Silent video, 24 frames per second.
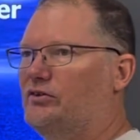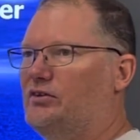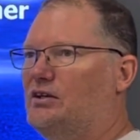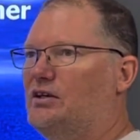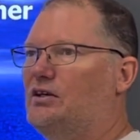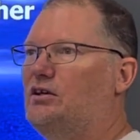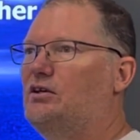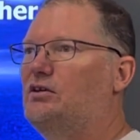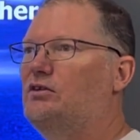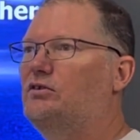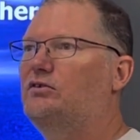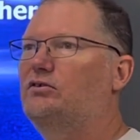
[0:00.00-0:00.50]

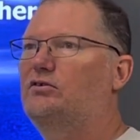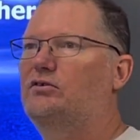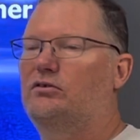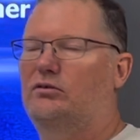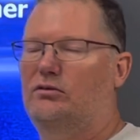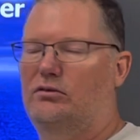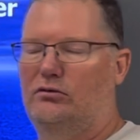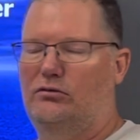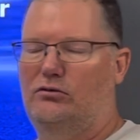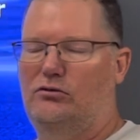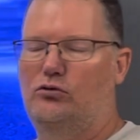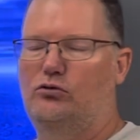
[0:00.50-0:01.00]
These
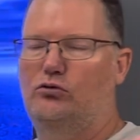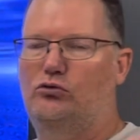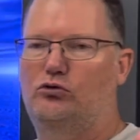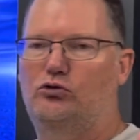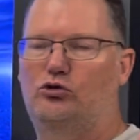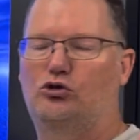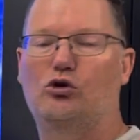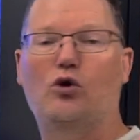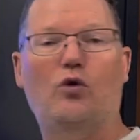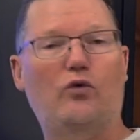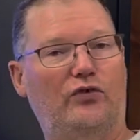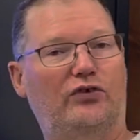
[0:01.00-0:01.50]

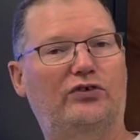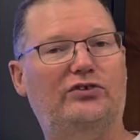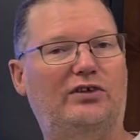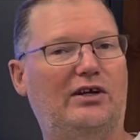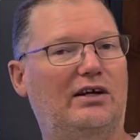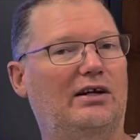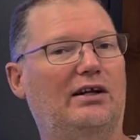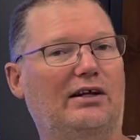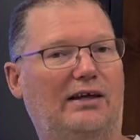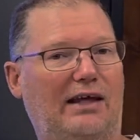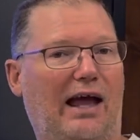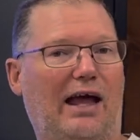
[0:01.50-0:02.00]
you, have
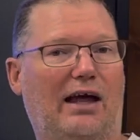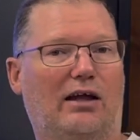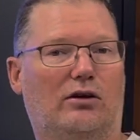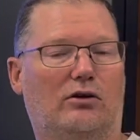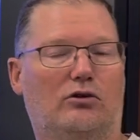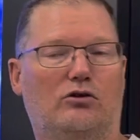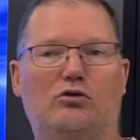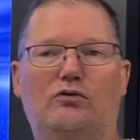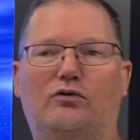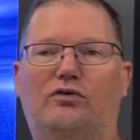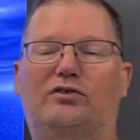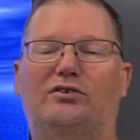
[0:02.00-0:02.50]
seen again.
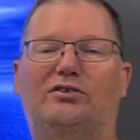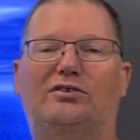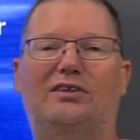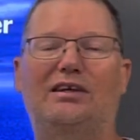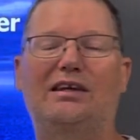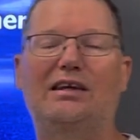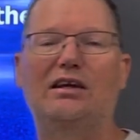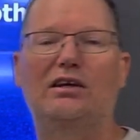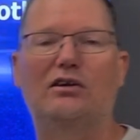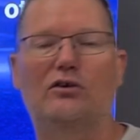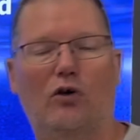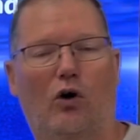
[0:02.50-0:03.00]
You've
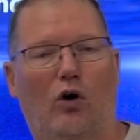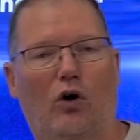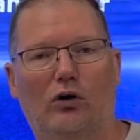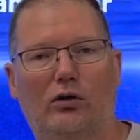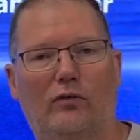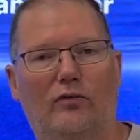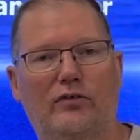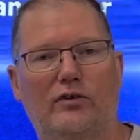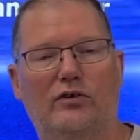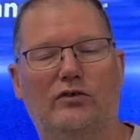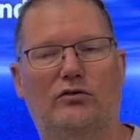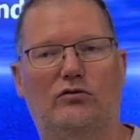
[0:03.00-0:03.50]
seen all of
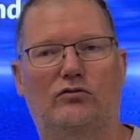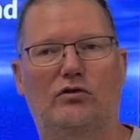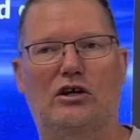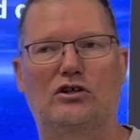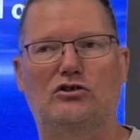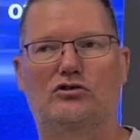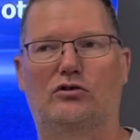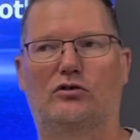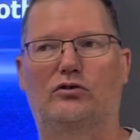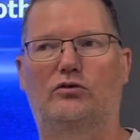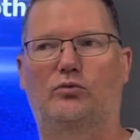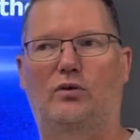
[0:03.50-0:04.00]
these creatures.